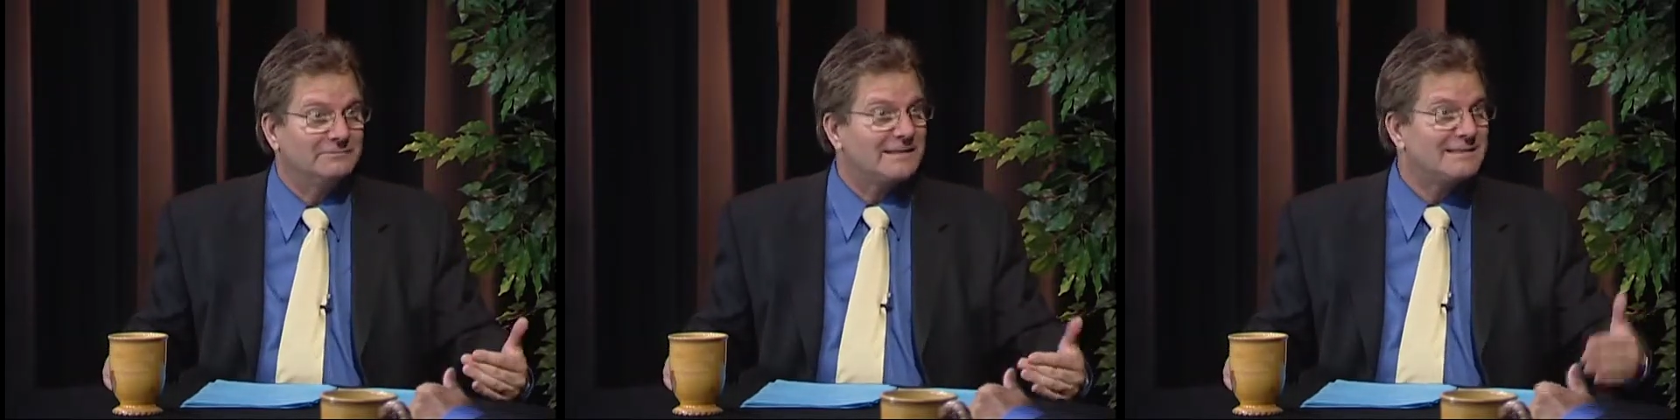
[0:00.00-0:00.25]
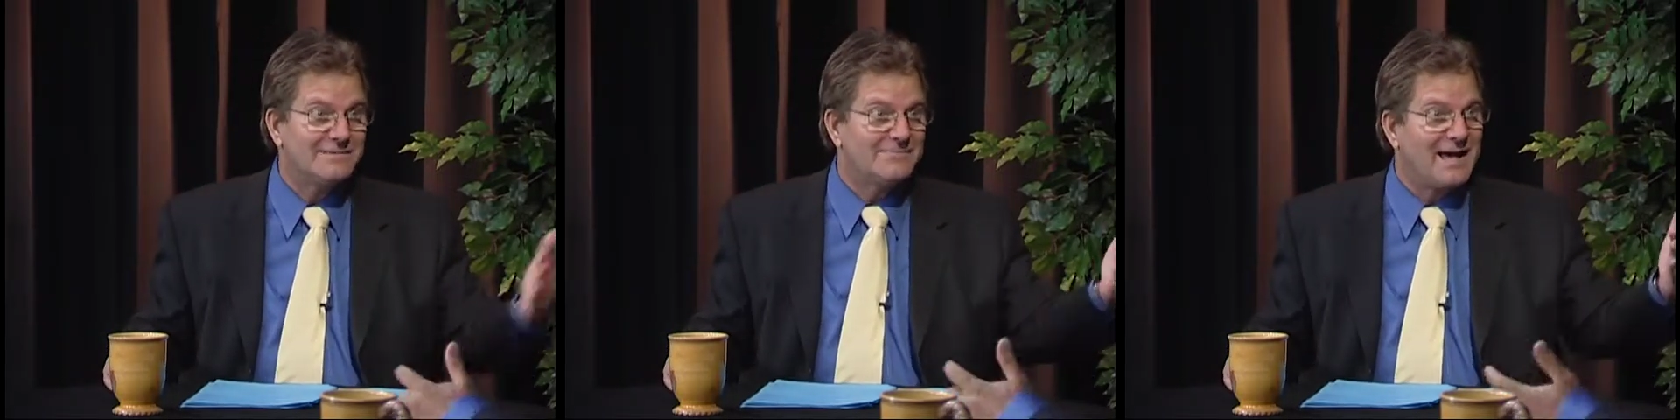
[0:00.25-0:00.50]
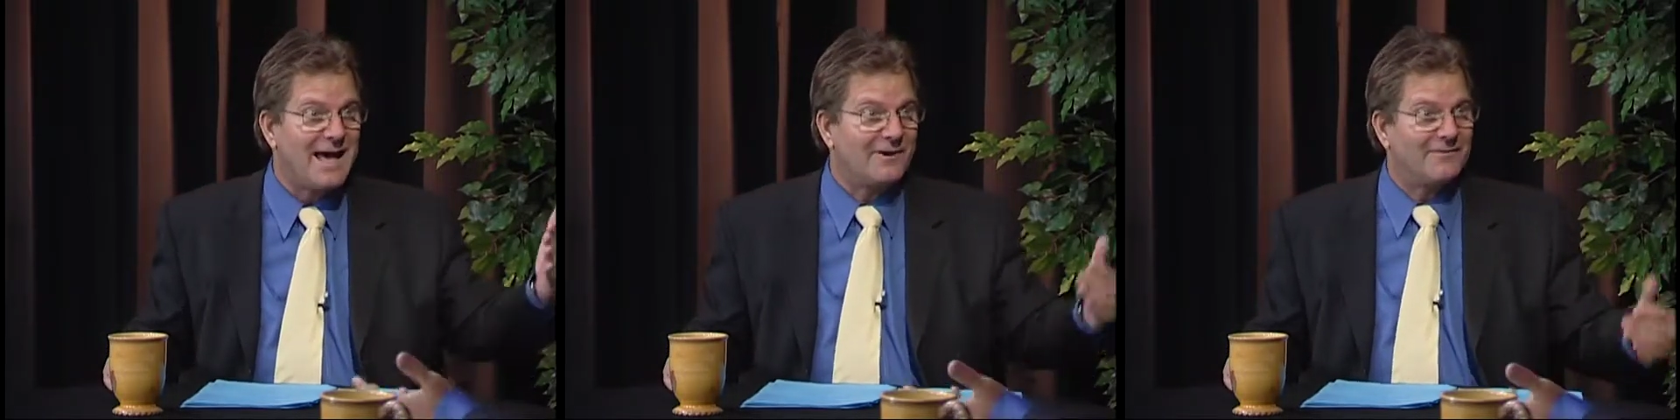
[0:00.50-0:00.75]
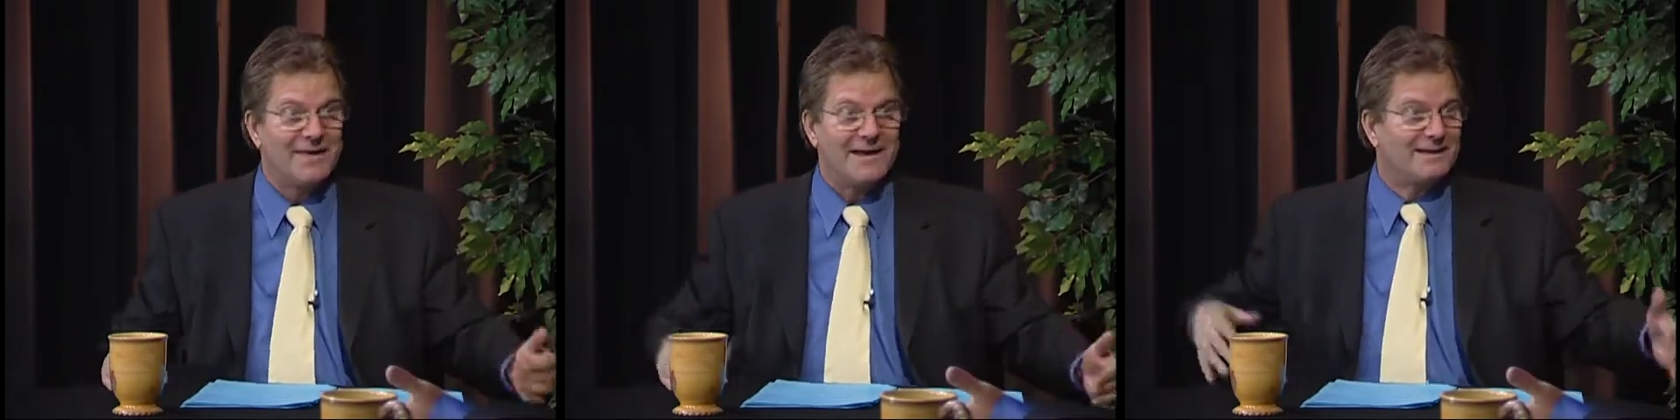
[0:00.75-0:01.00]
Doesn't matter.
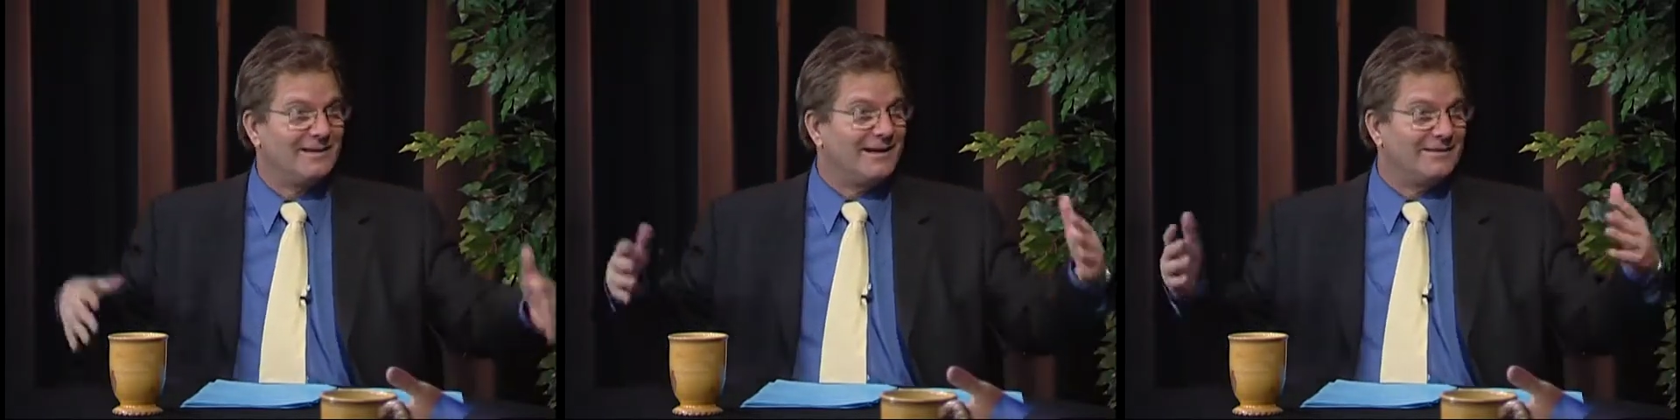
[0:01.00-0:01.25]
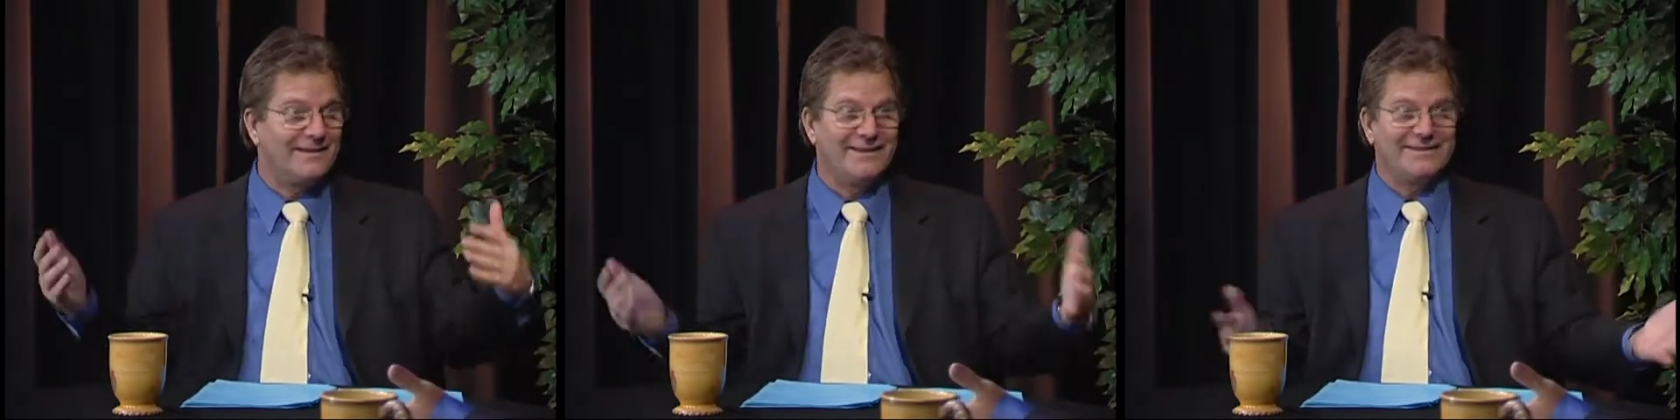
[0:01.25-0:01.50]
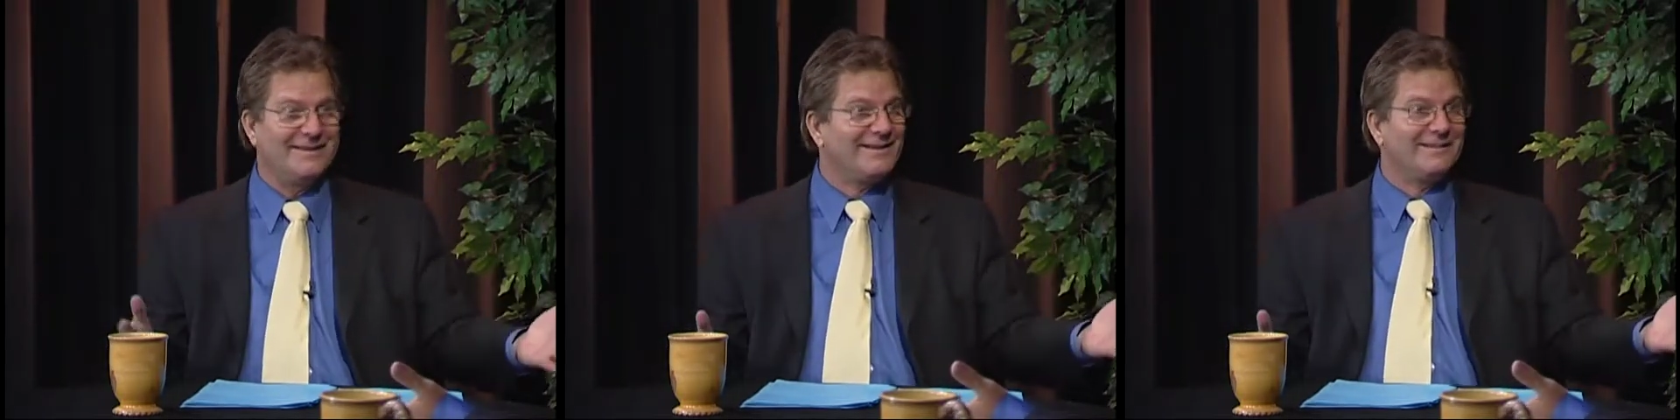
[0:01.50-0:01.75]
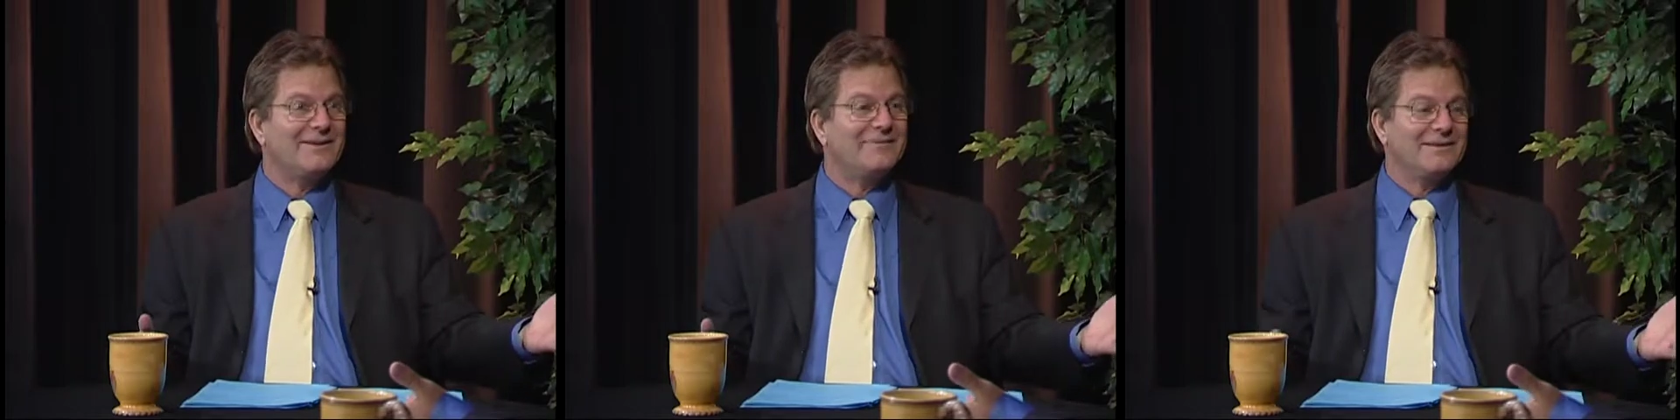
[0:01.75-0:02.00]
It doesn't they can, make they, any they,
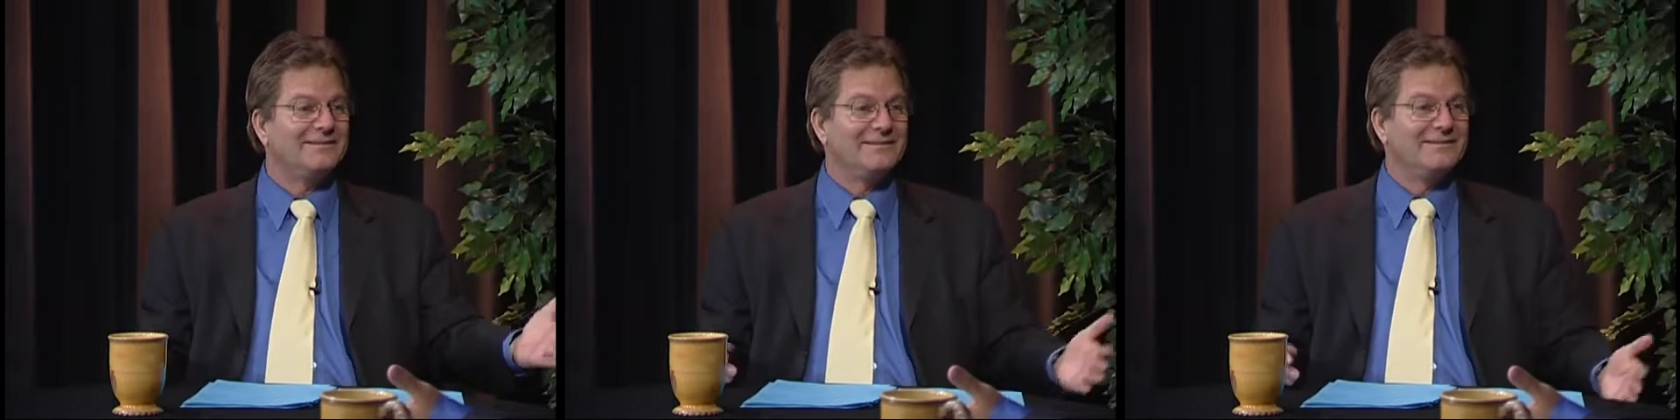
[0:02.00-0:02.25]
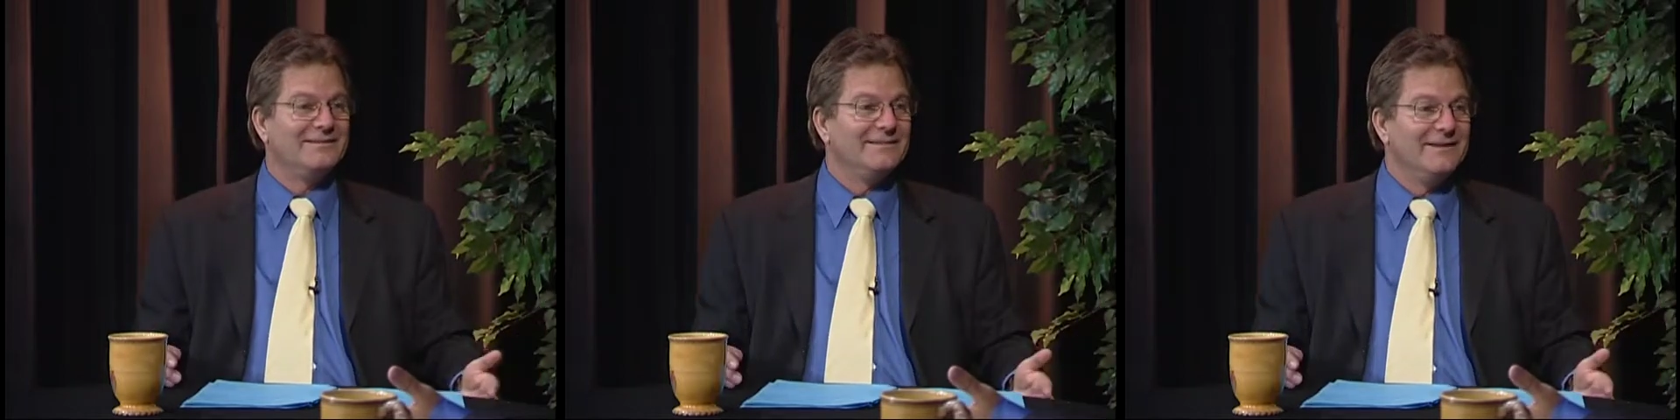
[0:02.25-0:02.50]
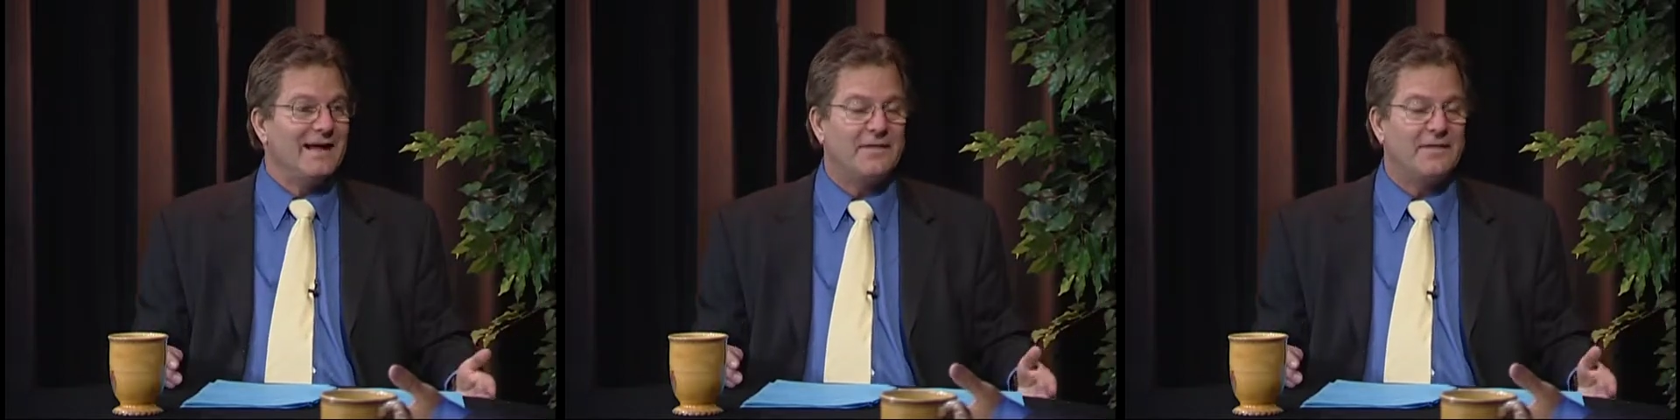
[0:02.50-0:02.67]
difference. They you lose.